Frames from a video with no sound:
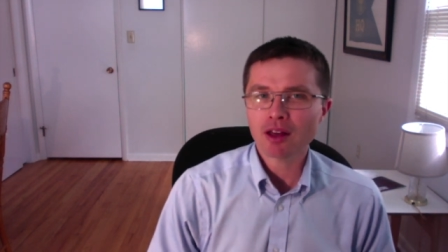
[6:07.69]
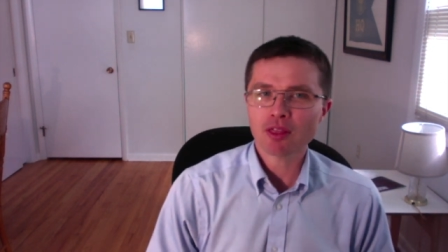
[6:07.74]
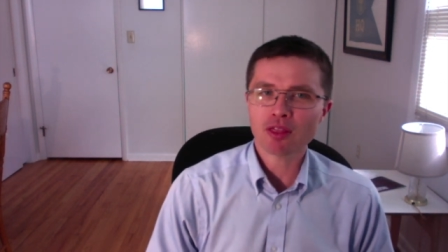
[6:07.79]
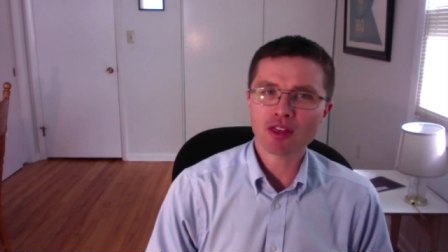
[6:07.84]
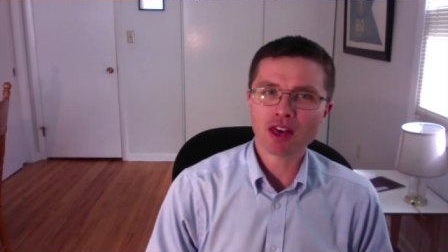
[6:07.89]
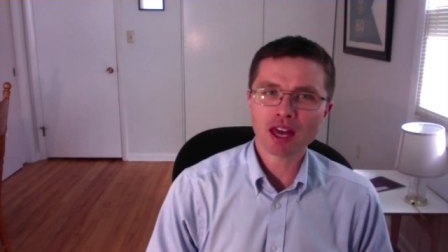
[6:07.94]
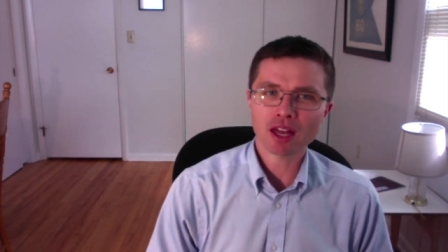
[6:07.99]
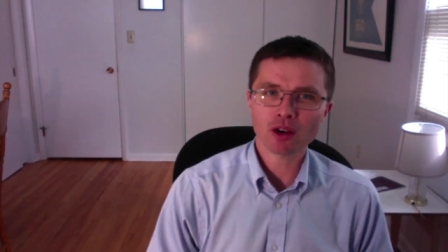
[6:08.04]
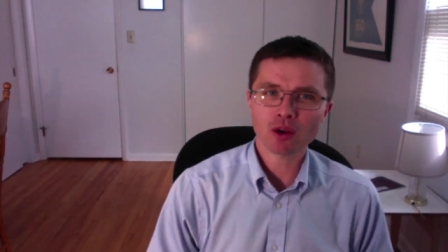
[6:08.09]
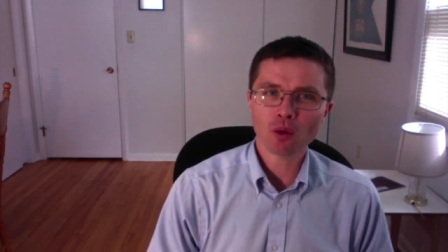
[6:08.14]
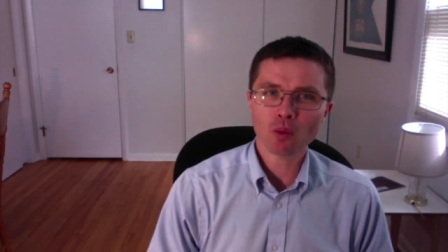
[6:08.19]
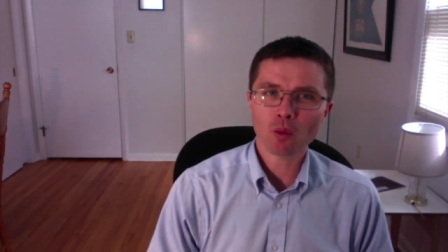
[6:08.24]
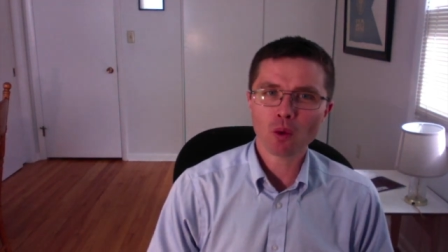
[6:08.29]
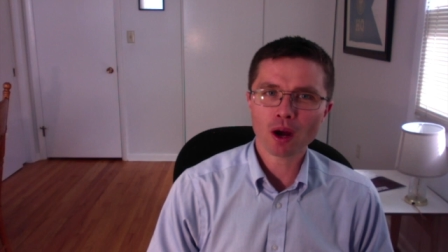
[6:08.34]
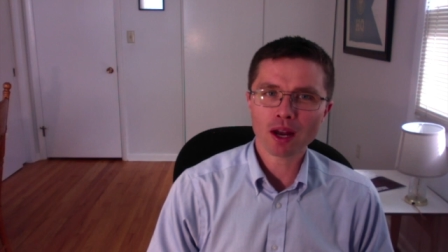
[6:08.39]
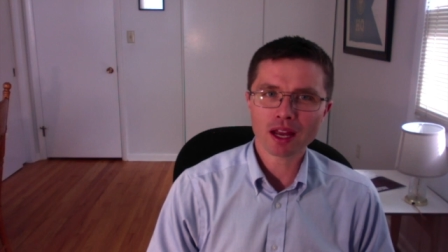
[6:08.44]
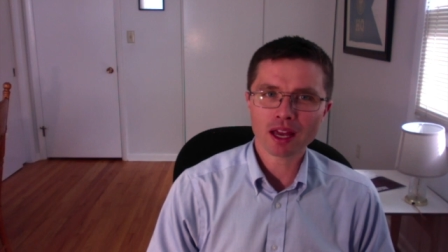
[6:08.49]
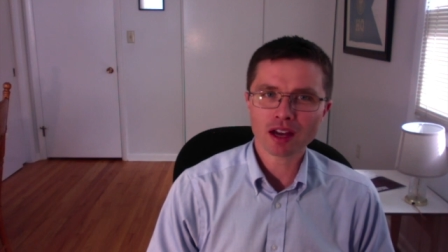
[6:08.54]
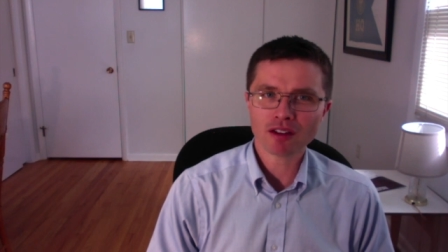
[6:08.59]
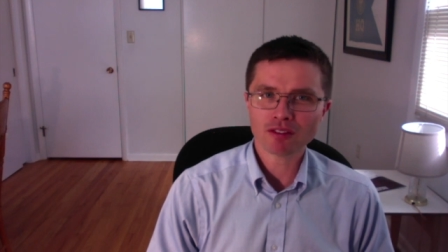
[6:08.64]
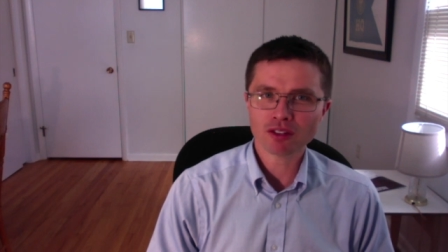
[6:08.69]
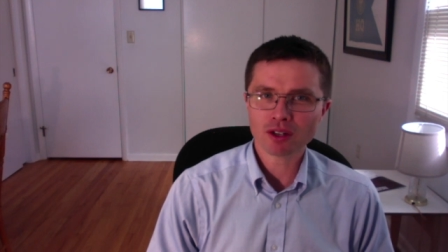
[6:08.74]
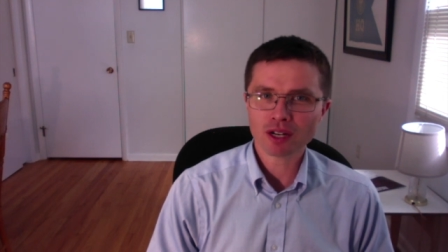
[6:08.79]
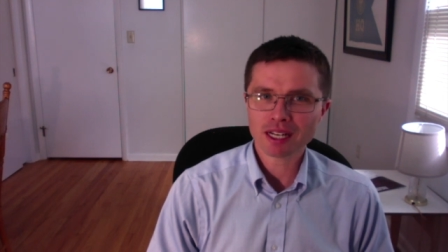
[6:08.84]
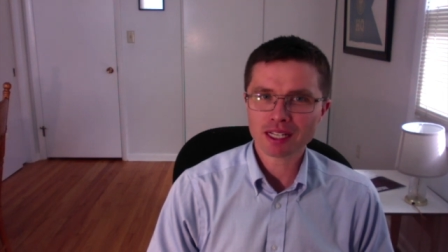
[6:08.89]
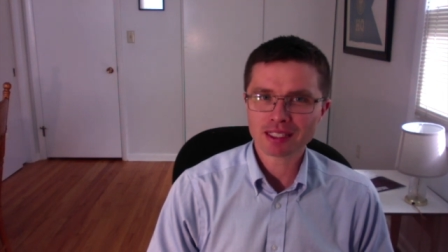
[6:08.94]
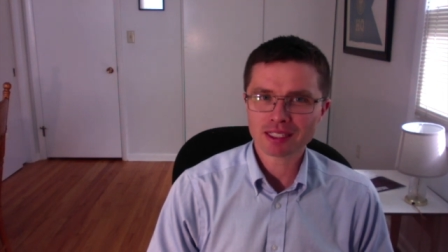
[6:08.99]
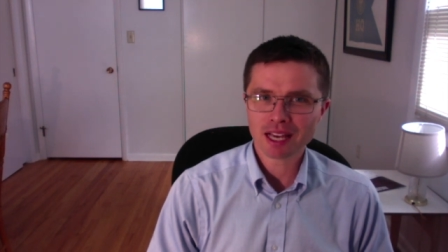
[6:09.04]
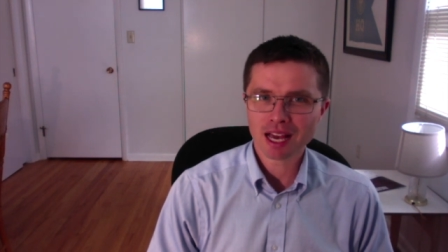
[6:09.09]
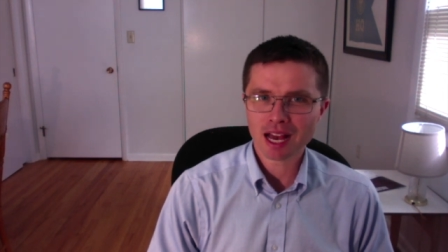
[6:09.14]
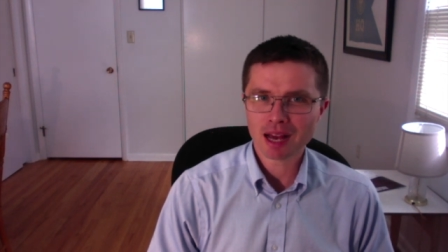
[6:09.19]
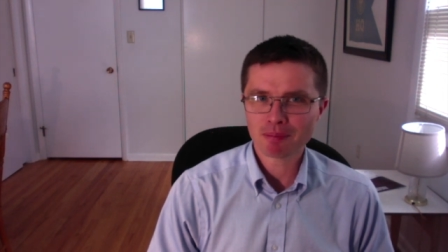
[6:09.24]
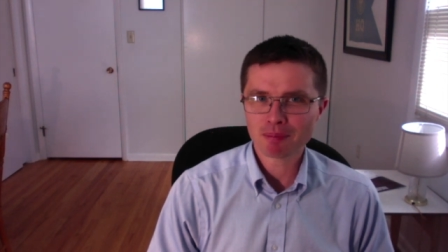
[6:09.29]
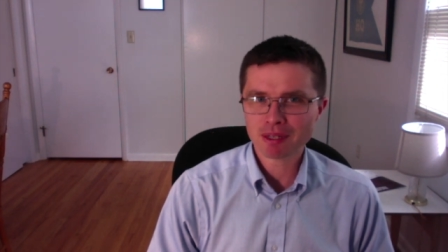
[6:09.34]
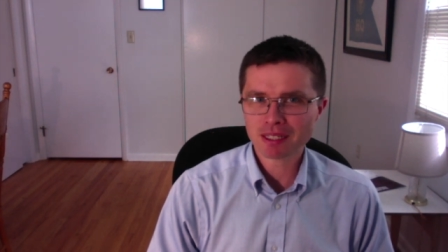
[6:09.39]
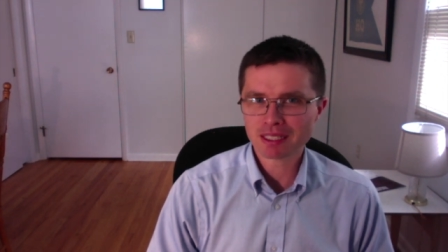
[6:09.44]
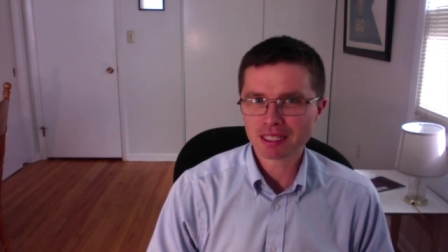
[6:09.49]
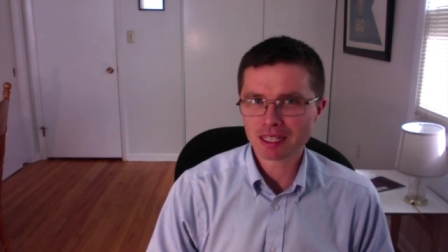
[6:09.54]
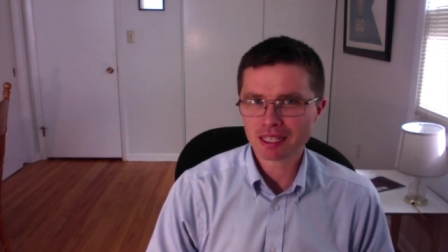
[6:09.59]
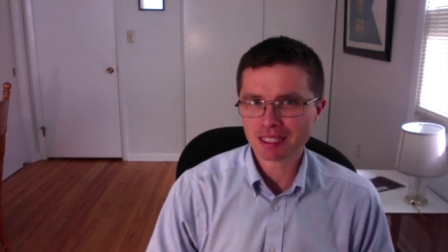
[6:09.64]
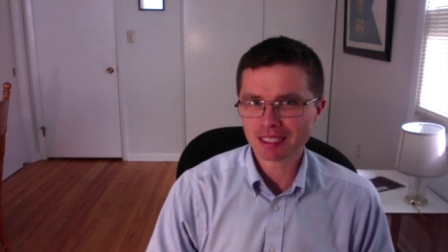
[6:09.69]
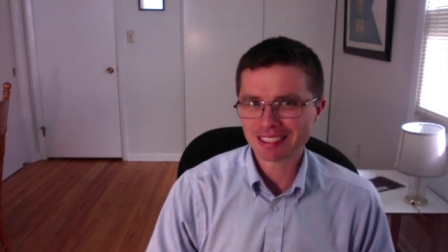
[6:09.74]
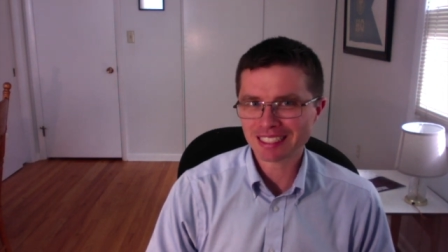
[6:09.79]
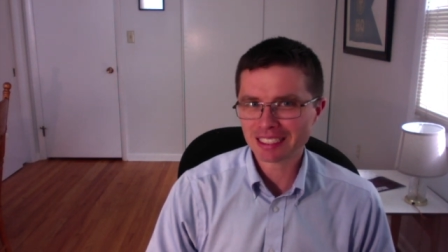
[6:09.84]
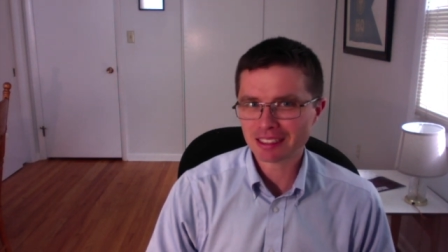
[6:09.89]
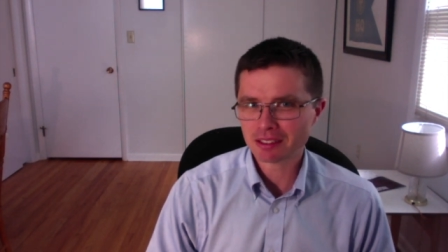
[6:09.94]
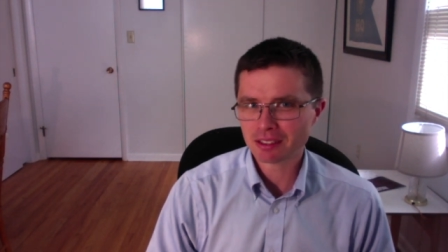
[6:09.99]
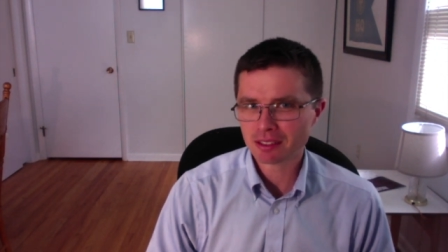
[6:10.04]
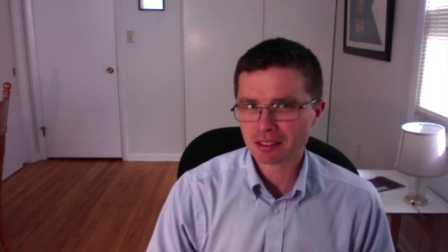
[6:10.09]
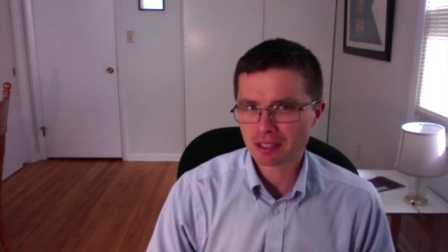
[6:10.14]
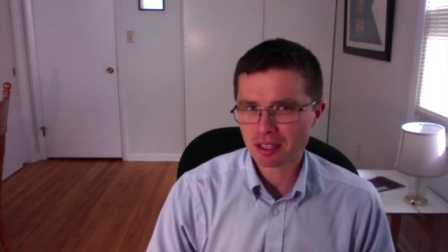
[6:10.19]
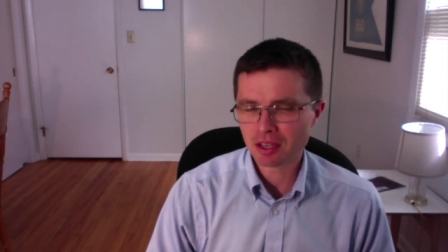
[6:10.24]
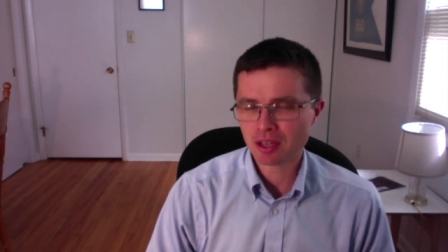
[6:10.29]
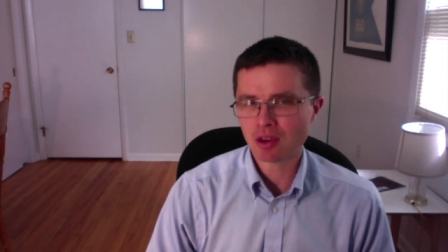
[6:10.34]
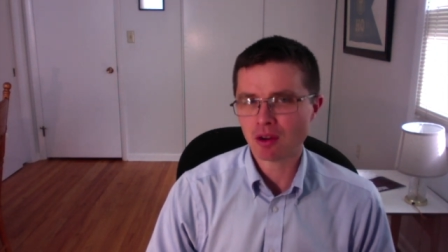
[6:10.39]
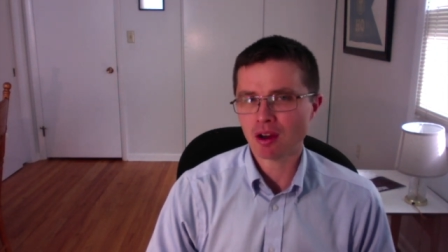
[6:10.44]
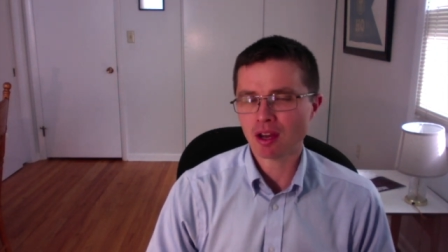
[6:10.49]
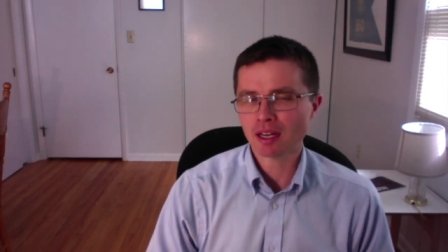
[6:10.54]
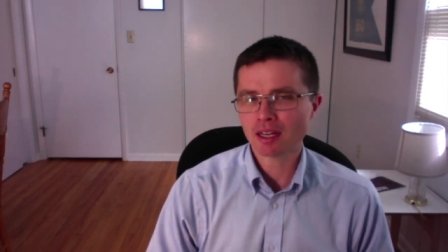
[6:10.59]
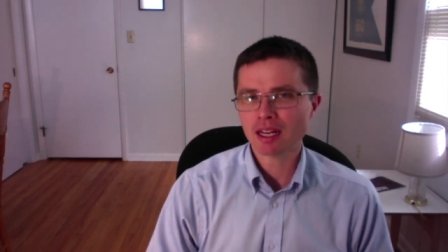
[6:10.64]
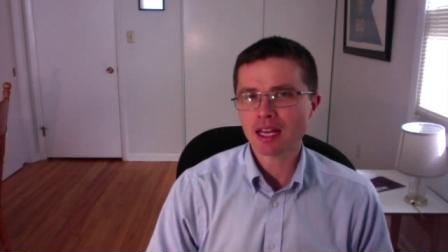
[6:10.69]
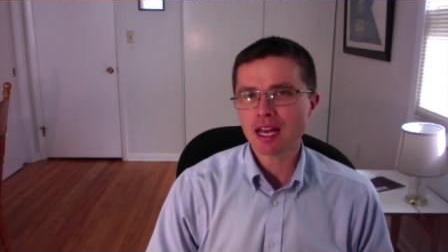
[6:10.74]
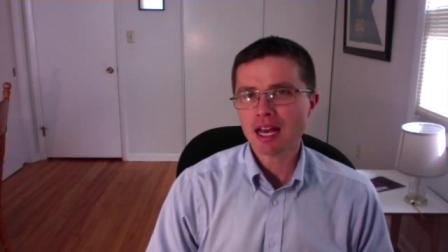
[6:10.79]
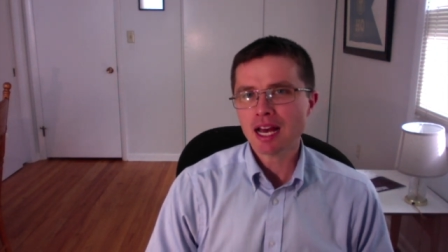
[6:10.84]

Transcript: than whatever has happened in Sicyon.